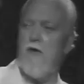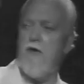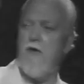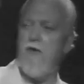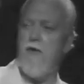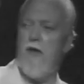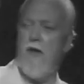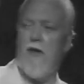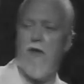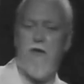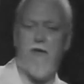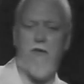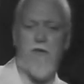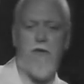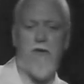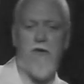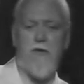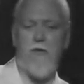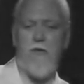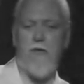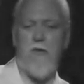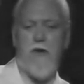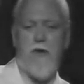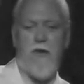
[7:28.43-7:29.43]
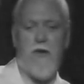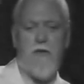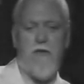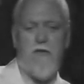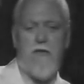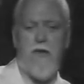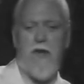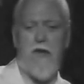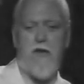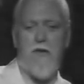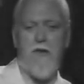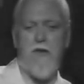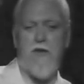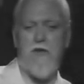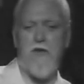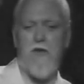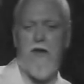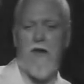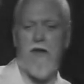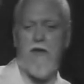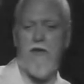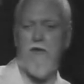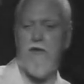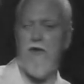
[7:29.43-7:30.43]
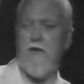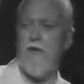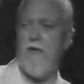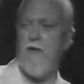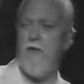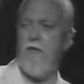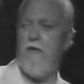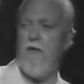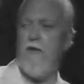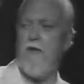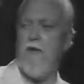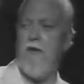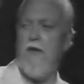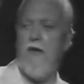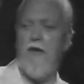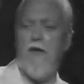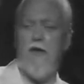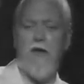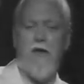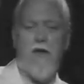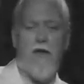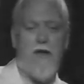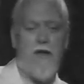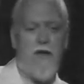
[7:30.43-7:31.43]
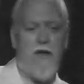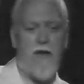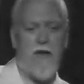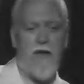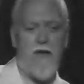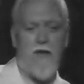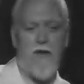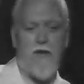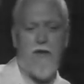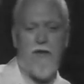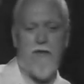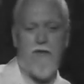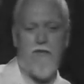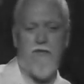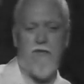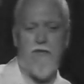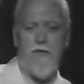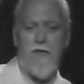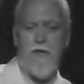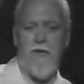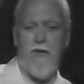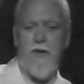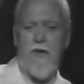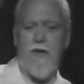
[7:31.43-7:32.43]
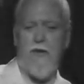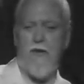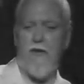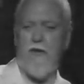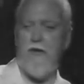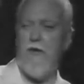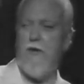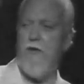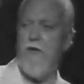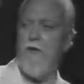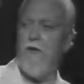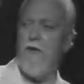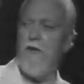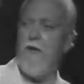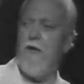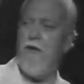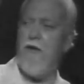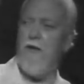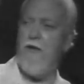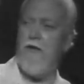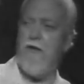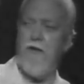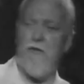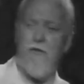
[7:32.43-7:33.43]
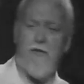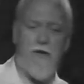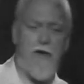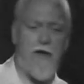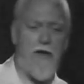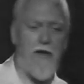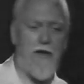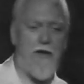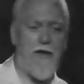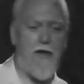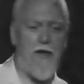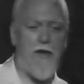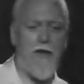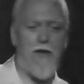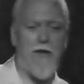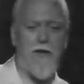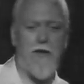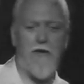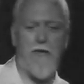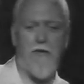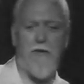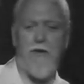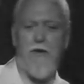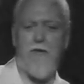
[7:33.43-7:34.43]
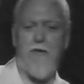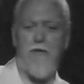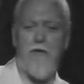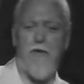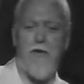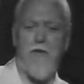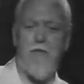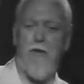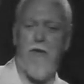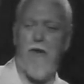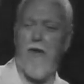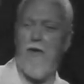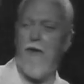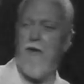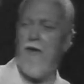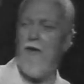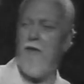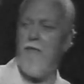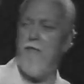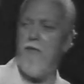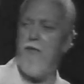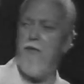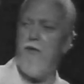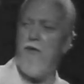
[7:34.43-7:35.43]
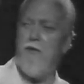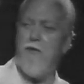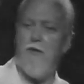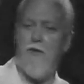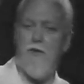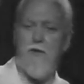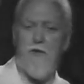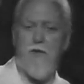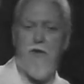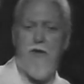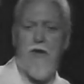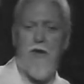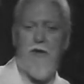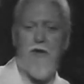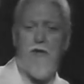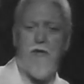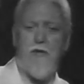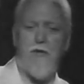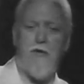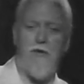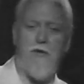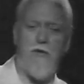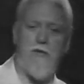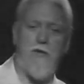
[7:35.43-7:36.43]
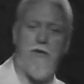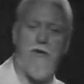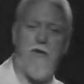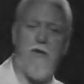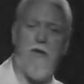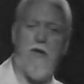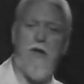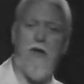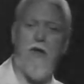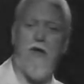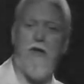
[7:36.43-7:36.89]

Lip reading: He's taken all the work of Harry Stack Sullivan and Freud and Jung and Adler and everybody and put it all together into a